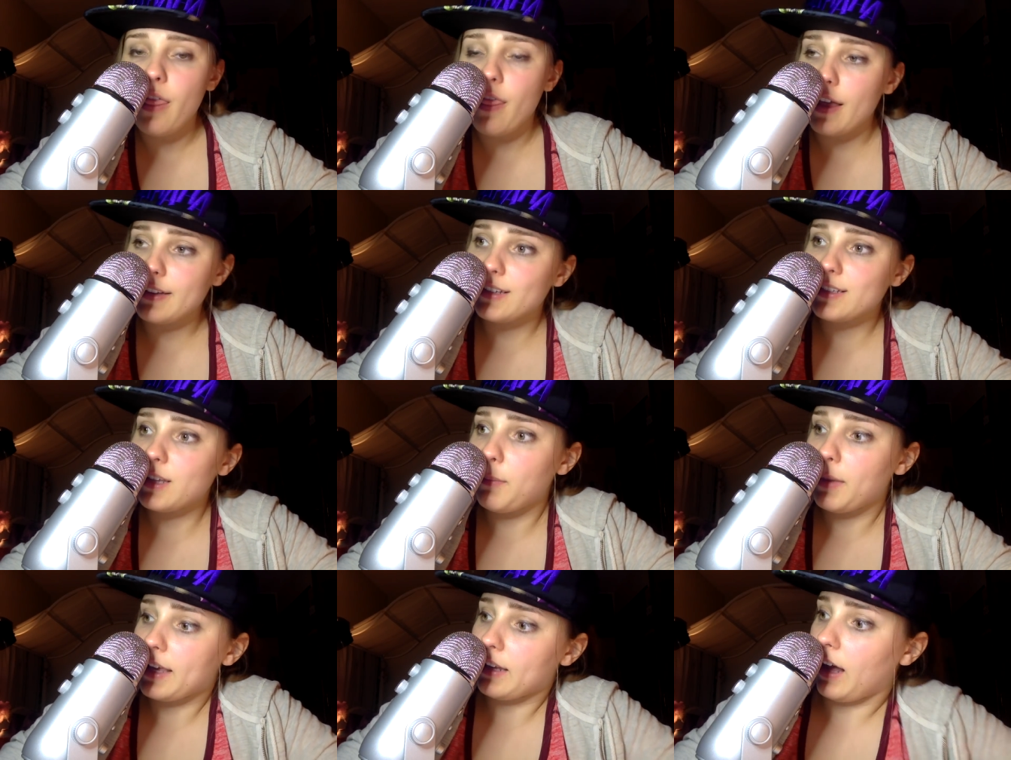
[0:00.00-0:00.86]
That doesn't
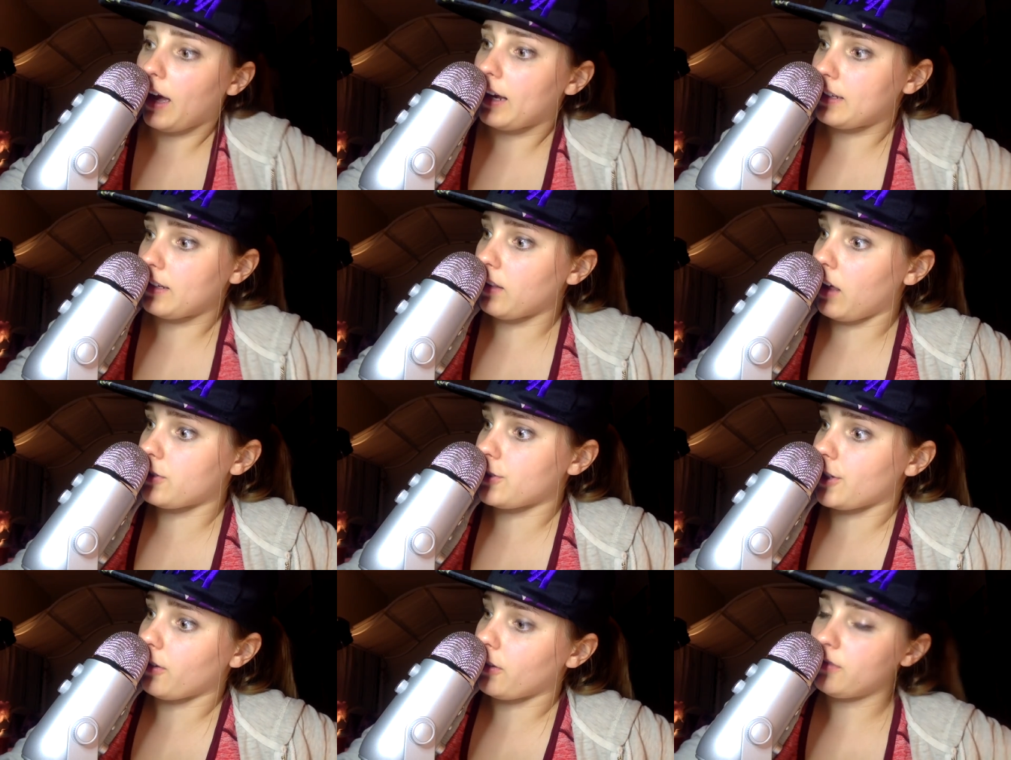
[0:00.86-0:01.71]
make it
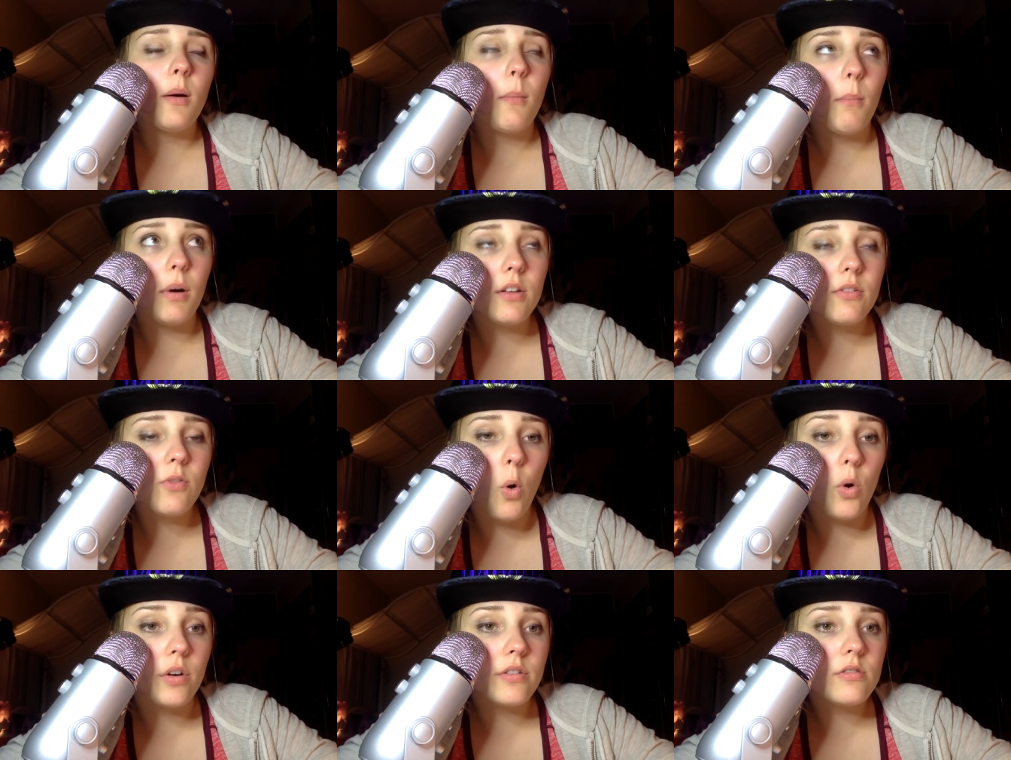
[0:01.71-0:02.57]
ideological. But of
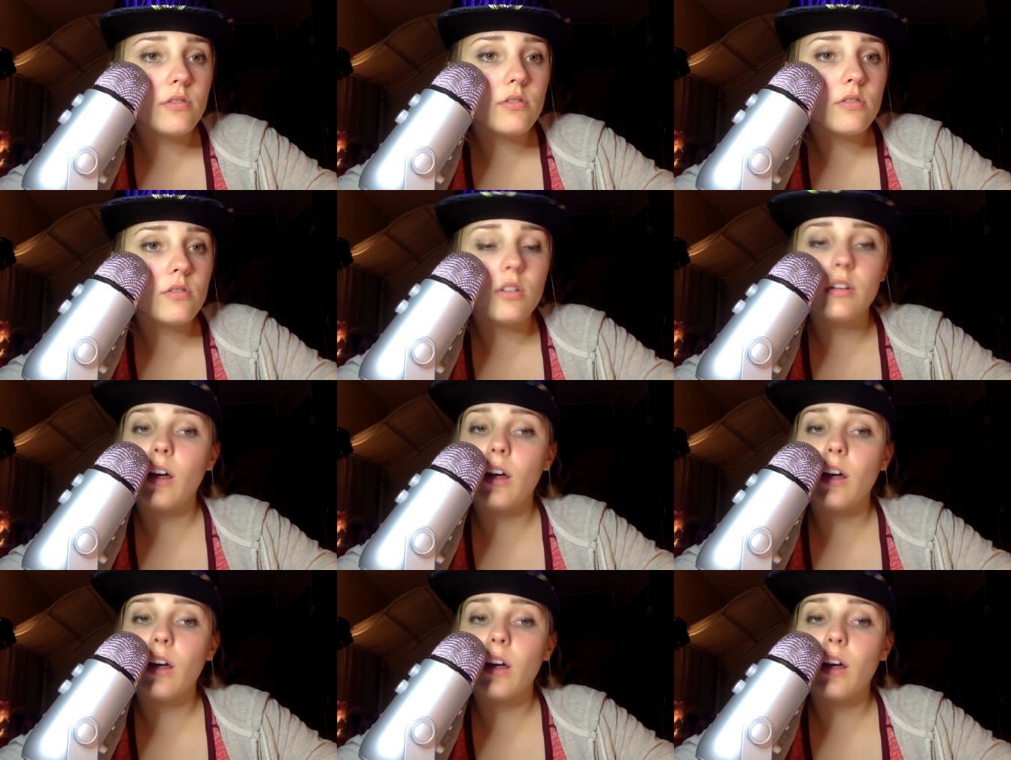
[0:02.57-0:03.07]
course,